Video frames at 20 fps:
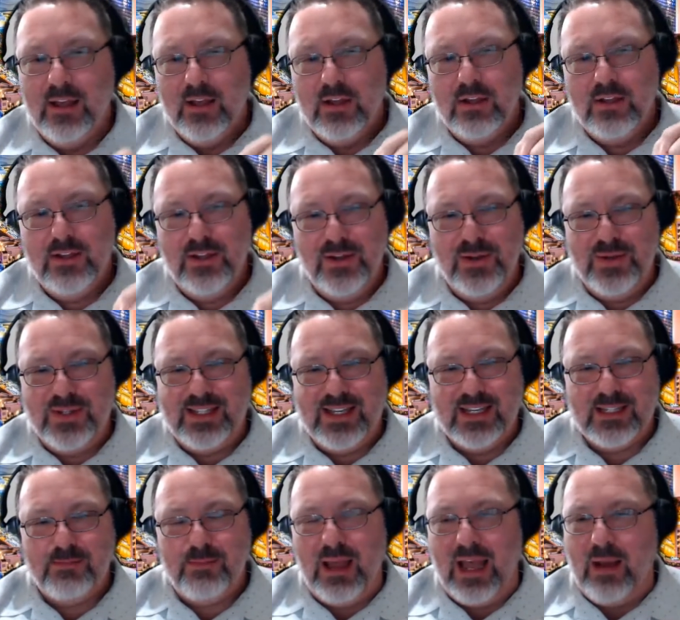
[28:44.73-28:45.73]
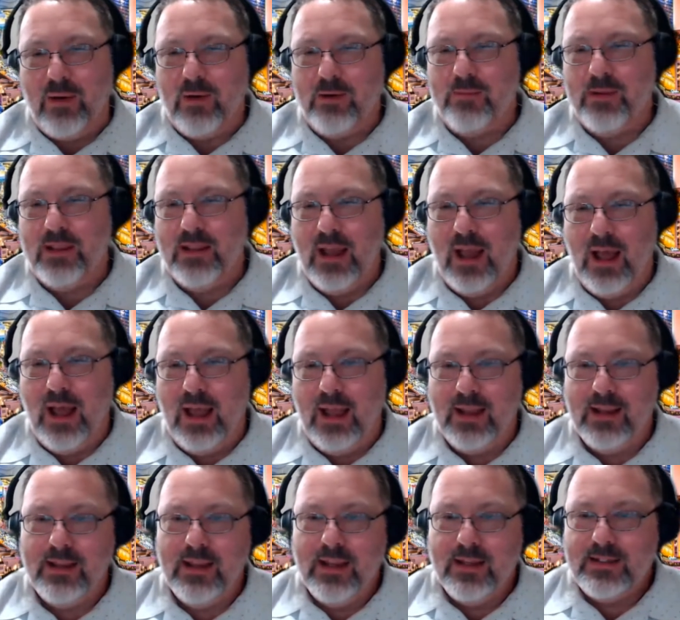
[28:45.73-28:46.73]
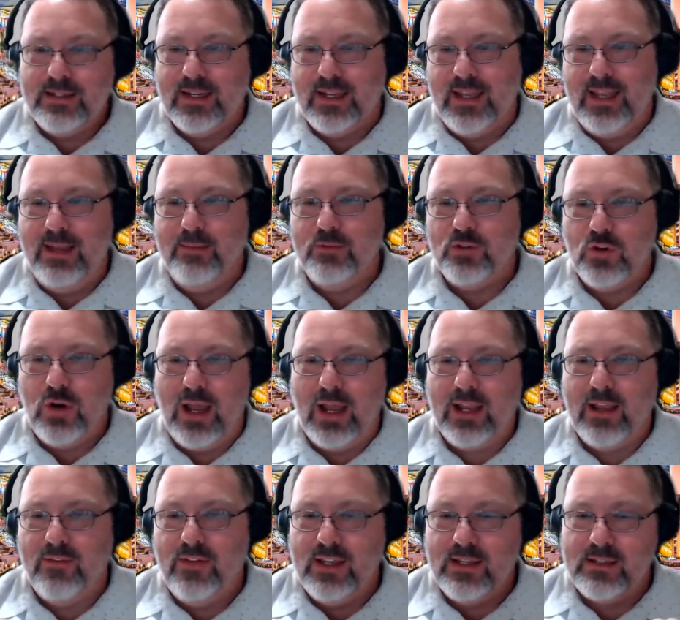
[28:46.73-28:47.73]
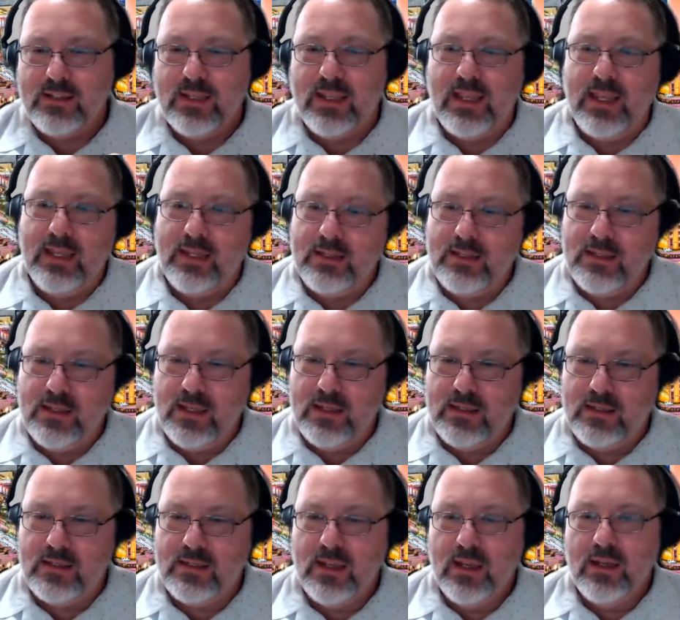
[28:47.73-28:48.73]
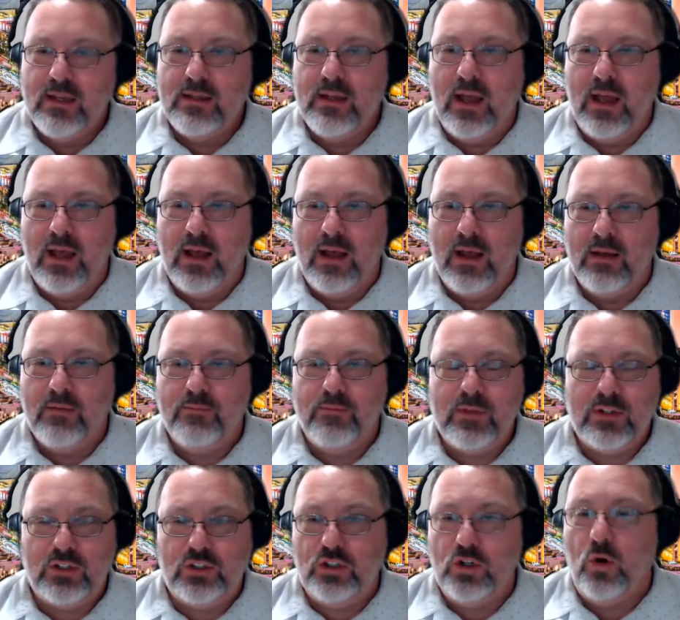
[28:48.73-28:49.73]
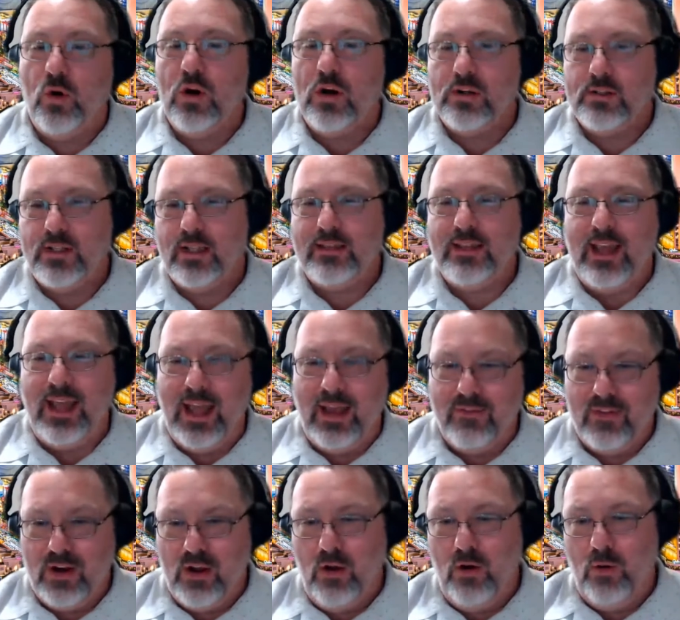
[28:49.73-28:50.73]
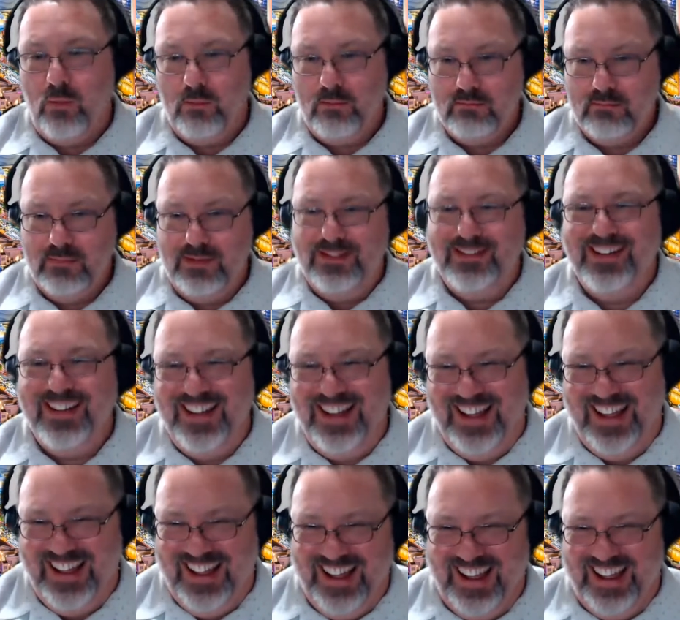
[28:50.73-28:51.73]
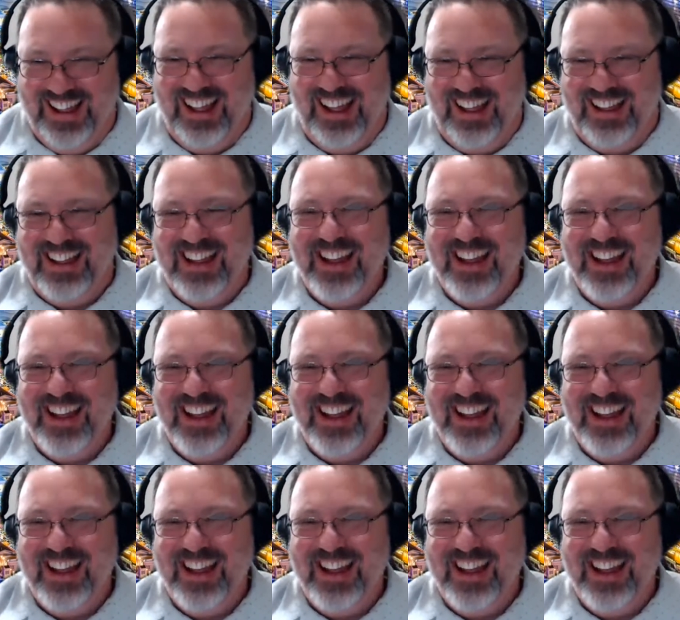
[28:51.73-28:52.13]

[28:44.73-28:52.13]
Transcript: uses Power BI to keep track of his kids' chores that they have at home. I'm